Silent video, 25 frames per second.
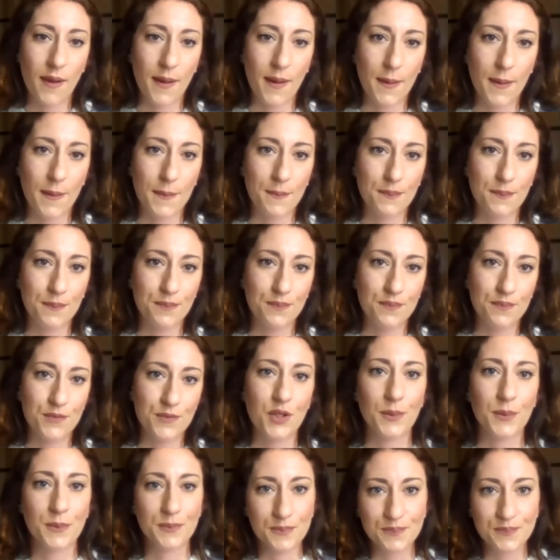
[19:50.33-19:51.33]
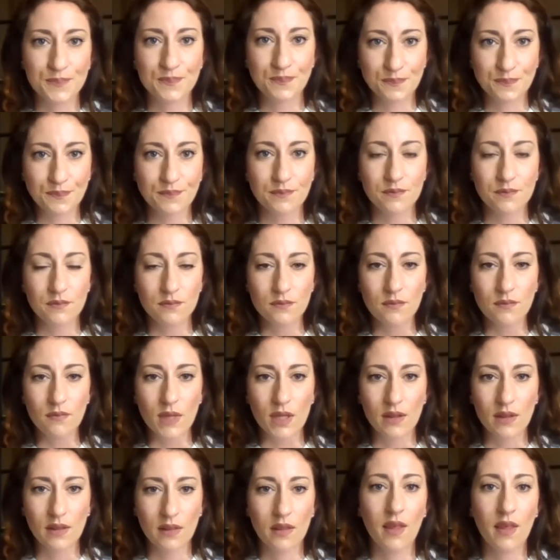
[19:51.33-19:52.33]
Um, so,
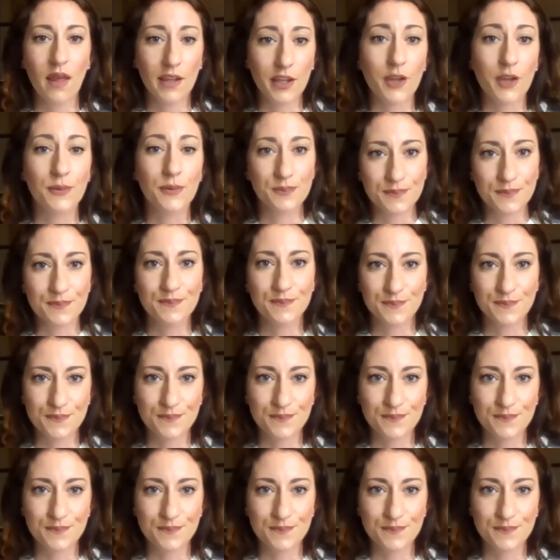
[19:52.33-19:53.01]
thank you.